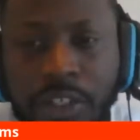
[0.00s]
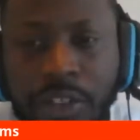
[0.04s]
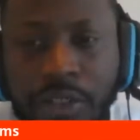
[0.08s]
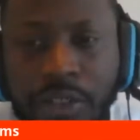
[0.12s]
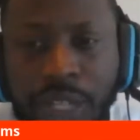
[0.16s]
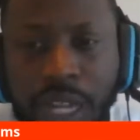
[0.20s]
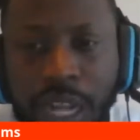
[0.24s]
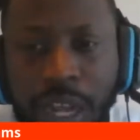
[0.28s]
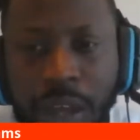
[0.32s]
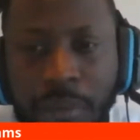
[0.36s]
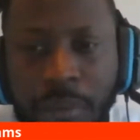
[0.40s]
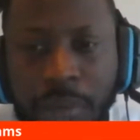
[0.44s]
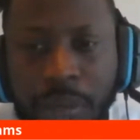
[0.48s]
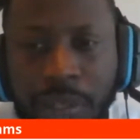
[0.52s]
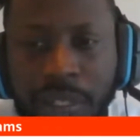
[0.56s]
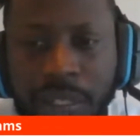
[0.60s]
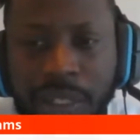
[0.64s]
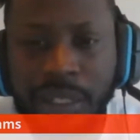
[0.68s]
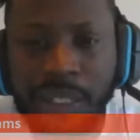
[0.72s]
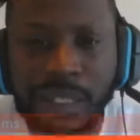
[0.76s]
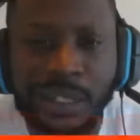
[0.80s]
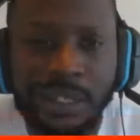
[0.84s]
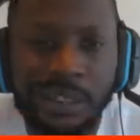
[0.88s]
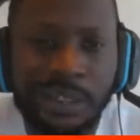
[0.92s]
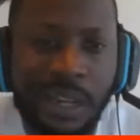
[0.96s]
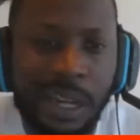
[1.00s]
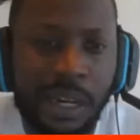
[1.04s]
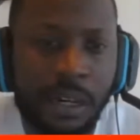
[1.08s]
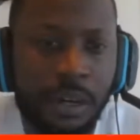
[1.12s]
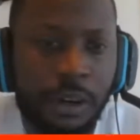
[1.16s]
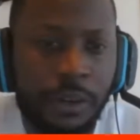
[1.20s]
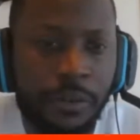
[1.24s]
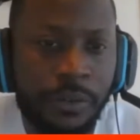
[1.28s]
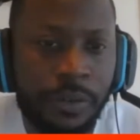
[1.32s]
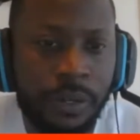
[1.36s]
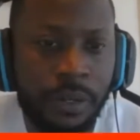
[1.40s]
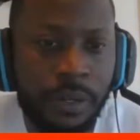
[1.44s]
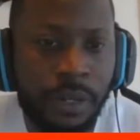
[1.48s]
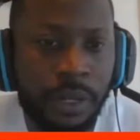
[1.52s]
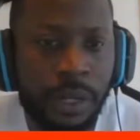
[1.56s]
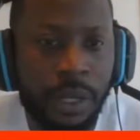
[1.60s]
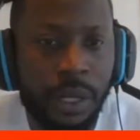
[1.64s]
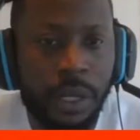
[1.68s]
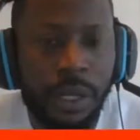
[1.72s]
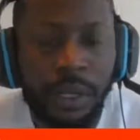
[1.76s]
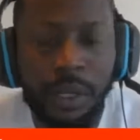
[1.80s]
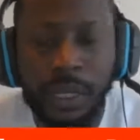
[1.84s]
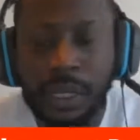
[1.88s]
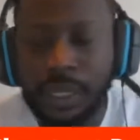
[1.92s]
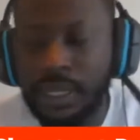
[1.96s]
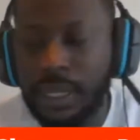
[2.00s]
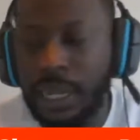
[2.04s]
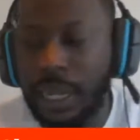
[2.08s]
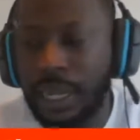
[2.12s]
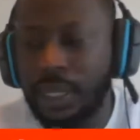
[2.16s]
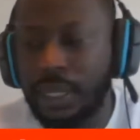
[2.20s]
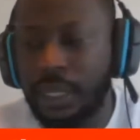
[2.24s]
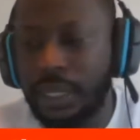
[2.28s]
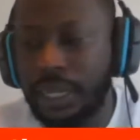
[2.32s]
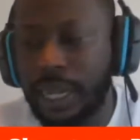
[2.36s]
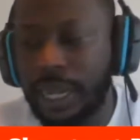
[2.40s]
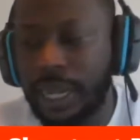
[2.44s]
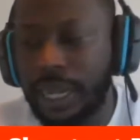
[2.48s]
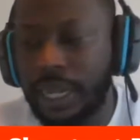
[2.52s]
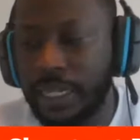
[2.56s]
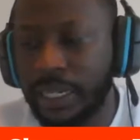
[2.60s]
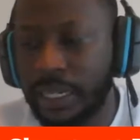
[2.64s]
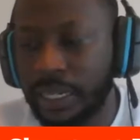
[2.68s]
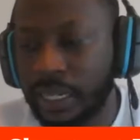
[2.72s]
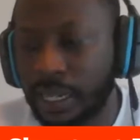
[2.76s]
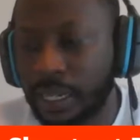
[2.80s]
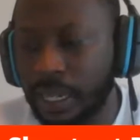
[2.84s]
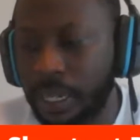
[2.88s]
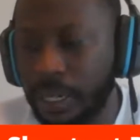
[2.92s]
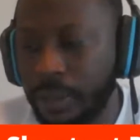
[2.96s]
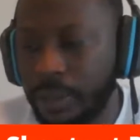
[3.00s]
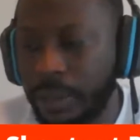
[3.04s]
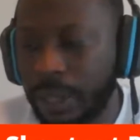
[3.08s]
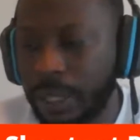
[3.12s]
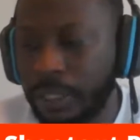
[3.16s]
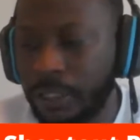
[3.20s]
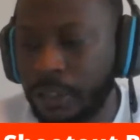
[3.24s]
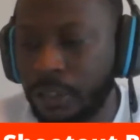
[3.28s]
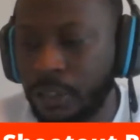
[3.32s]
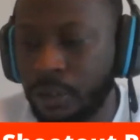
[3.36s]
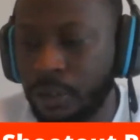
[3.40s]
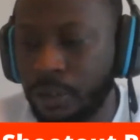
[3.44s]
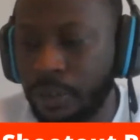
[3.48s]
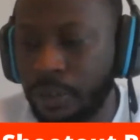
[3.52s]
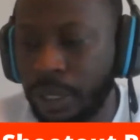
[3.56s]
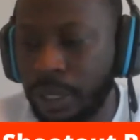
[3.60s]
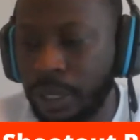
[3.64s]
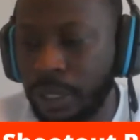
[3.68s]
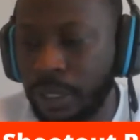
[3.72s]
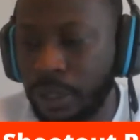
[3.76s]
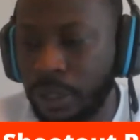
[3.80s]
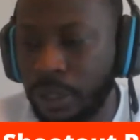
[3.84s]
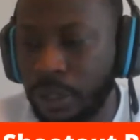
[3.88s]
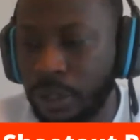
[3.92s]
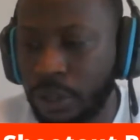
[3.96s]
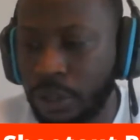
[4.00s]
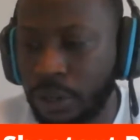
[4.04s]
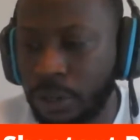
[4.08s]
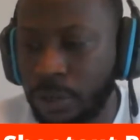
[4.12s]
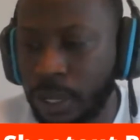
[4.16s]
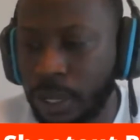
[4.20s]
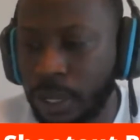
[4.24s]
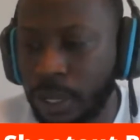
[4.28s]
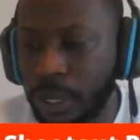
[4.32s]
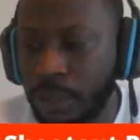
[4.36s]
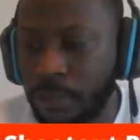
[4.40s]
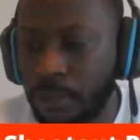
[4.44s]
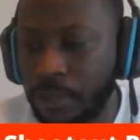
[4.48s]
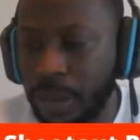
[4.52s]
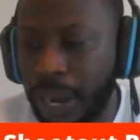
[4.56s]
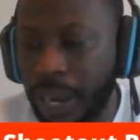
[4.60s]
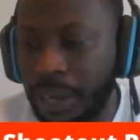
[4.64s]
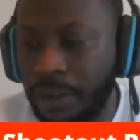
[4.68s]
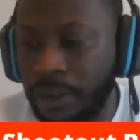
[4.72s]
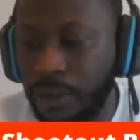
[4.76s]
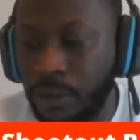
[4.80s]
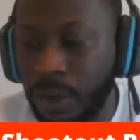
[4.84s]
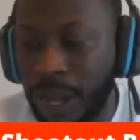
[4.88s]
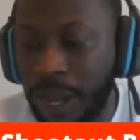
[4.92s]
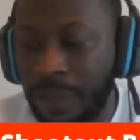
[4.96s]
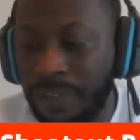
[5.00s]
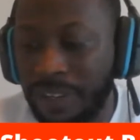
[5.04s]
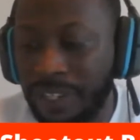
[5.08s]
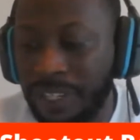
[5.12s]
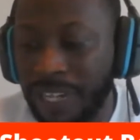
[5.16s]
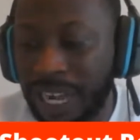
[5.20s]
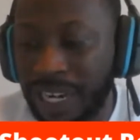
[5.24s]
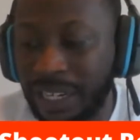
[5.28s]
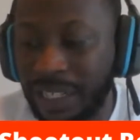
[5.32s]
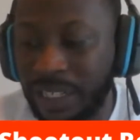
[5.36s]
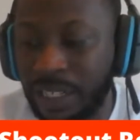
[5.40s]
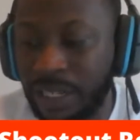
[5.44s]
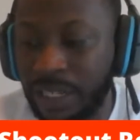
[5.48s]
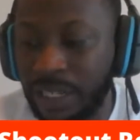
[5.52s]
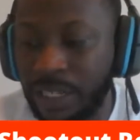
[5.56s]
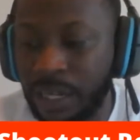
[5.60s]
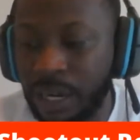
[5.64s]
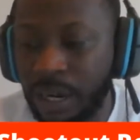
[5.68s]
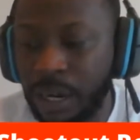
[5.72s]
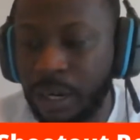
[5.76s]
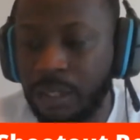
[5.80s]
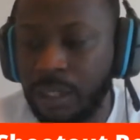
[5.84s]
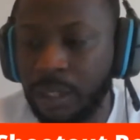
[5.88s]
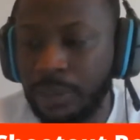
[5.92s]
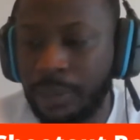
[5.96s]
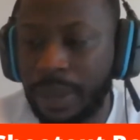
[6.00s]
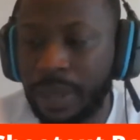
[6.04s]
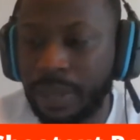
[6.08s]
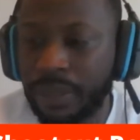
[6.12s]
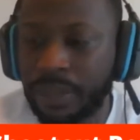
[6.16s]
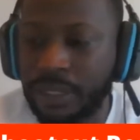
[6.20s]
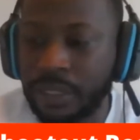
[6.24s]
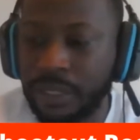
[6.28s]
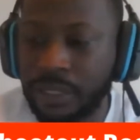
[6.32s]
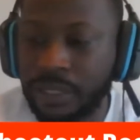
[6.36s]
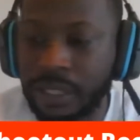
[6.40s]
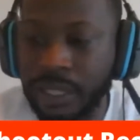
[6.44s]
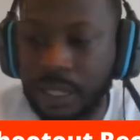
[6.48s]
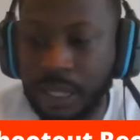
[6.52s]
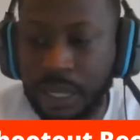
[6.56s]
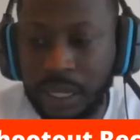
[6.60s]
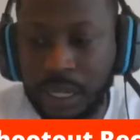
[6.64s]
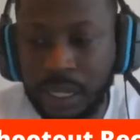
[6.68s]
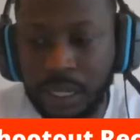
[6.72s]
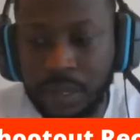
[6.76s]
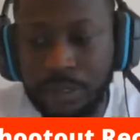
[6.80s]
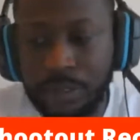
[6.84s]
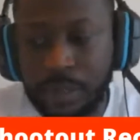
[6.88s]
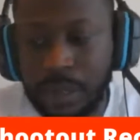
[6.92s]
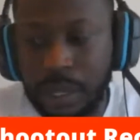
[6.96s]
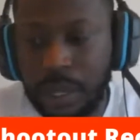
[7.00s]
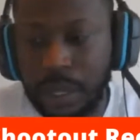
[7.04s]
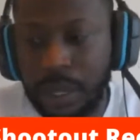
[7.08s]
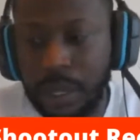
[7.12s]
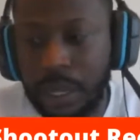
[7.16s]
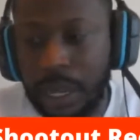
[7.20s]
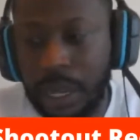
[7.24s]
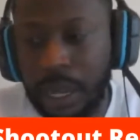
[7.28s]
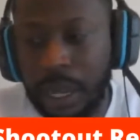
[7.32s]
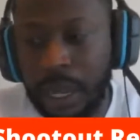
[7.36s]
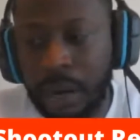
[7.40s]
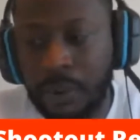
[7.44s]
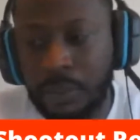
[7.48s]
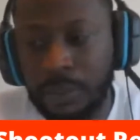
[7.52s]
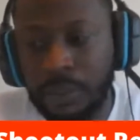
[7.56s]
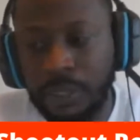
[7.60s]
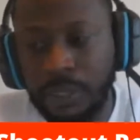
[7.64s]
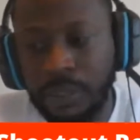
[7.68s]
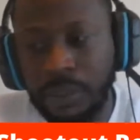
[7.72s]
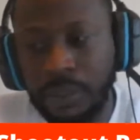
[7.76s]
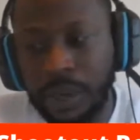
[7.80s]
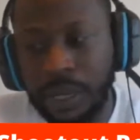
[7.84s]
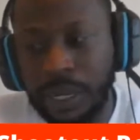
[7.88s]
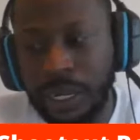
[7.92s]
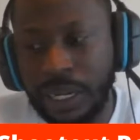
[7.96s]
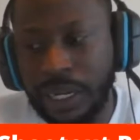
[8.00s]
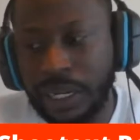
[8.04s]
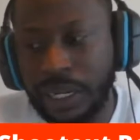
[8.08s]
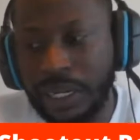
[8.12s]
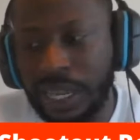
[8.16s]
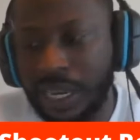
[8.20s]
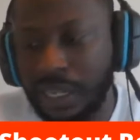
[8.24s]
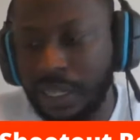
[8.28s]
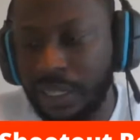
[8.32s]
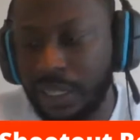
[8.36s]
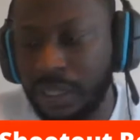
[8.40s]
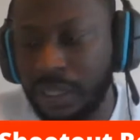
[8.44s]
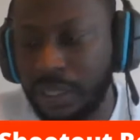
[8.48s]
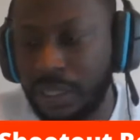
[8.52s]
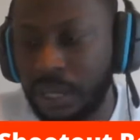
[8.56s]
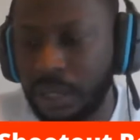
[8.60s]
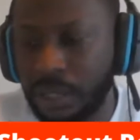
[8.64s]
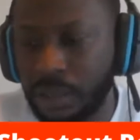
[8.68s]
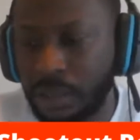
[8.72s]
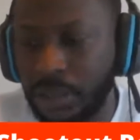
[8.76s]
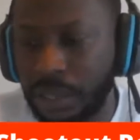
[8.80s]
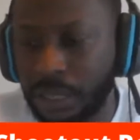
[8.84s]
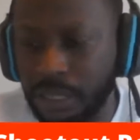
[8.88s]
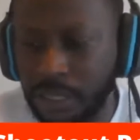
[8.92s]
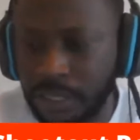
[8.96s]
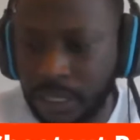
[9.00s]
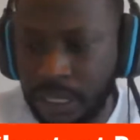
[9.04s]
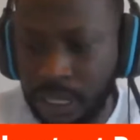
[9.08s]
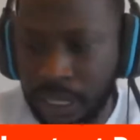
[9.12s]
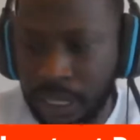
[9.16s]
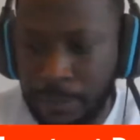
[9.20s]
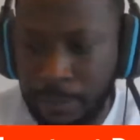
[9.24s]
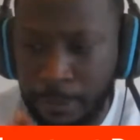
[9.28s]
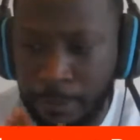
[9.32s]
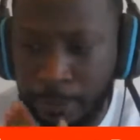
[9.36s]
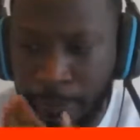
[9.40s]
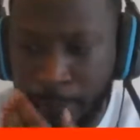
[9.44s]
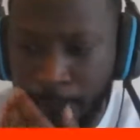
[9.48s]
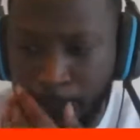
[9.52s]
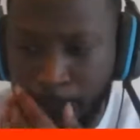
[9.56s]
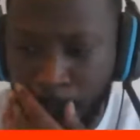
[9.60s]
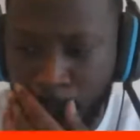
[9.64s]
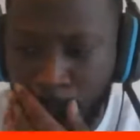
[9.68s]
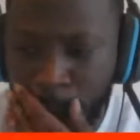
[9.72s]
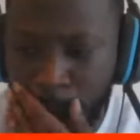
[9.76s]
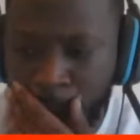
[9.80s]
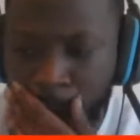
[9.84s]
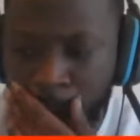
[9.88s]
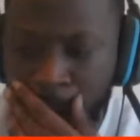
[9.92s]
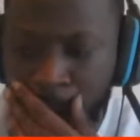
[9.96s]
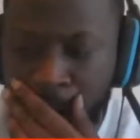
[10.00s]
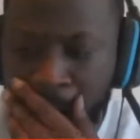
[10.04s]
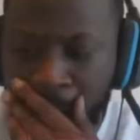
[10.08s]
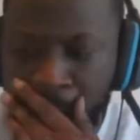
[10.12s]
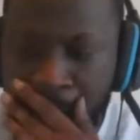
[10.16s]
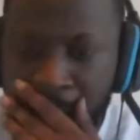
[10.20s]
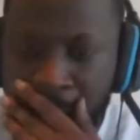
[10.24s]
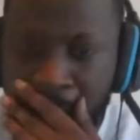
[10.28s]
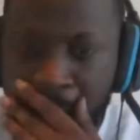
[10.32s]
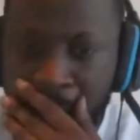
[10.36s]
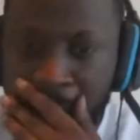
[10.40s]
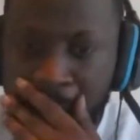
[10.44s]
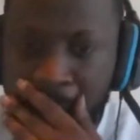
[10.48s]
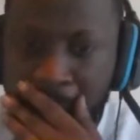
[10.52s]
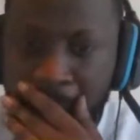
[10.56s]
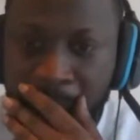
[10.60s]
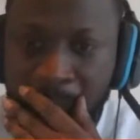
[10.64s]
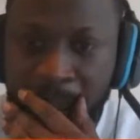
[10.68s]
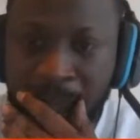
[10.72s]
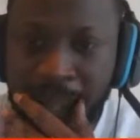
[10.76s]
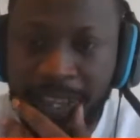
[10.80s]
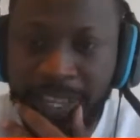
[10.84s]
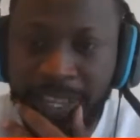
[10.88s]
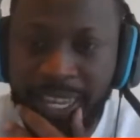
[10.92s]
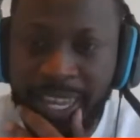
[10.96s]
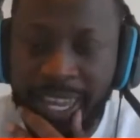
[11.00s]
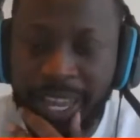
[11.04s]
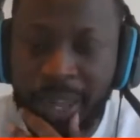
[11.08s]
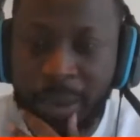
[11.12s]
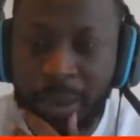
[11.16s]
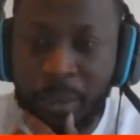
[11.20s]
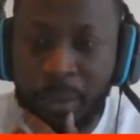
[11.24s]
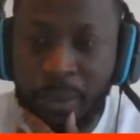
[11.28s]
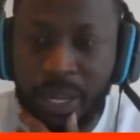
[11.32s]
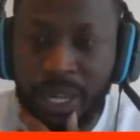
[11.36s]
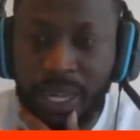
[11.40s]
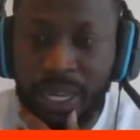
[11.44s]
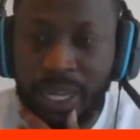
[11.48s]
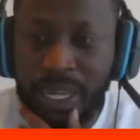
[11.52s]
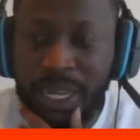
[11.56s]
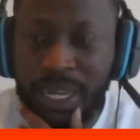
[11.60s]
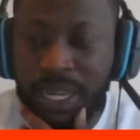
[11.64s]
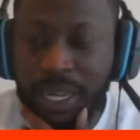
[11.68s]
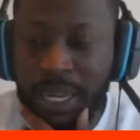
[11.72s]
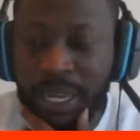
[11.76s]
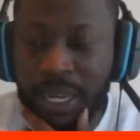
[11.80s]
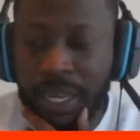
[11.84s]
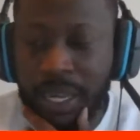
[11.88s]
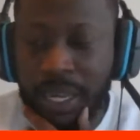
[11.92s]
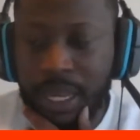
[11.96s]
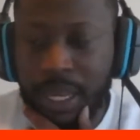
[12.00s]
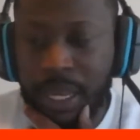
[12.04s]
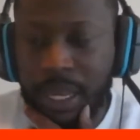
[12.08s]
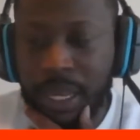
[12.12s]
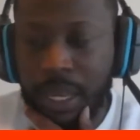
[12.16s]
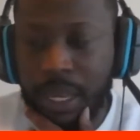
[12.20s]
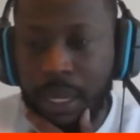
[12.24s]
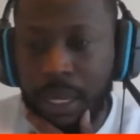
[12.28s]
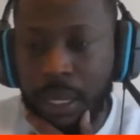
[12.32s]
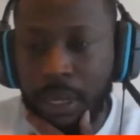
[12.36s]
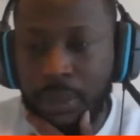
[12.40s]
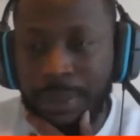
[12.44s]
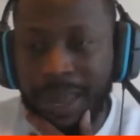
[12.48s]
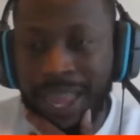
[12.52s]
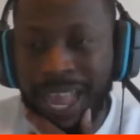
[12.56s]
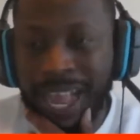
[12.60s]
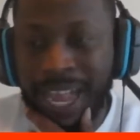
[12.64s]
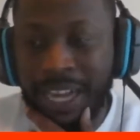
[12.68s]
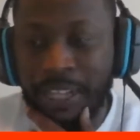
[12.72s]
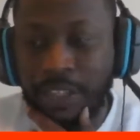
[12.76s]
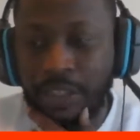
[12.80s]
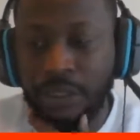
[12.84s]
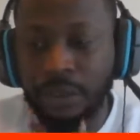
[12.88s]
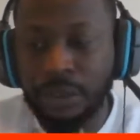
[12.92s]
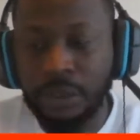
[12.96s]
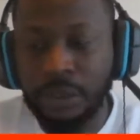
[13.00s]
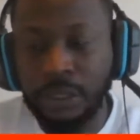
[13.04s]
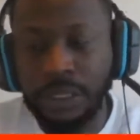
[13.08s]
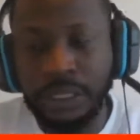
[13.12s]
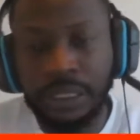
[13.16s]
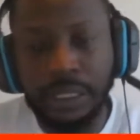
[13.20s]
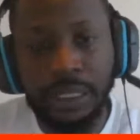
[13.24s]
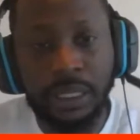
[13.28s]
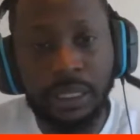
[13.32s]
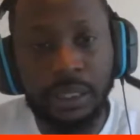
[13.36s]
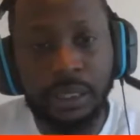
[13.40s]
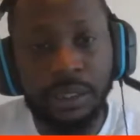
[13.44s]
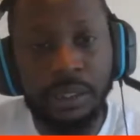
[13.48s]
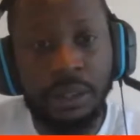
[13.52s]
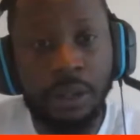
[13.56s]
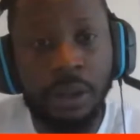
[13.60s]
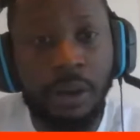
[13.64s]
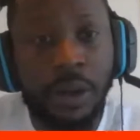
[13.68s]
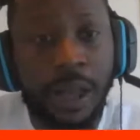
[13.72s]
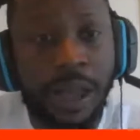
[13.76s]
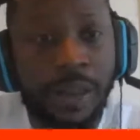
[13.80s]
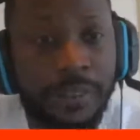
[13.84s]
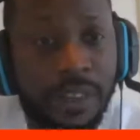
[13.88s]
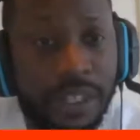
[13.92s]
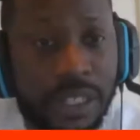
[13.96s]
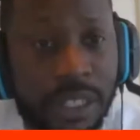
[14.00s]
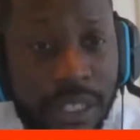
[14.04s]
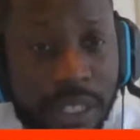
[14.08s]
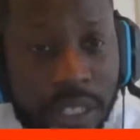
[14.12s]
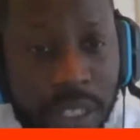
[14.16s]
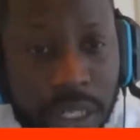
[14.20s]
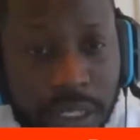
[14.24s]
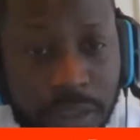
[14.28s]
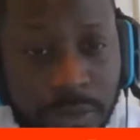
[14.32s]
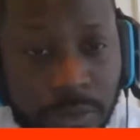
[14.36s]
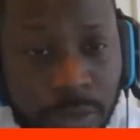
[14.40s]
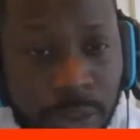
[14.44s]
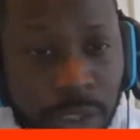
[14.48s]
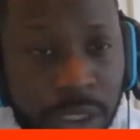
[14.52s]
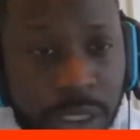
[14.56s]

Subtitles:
shootout, but the season's not over. Let's not look at it as doom and gloom. But I do have a lot of concerns about this team. I really do. I got a lot of concerns about this team moving forward. And can we actually, have a successful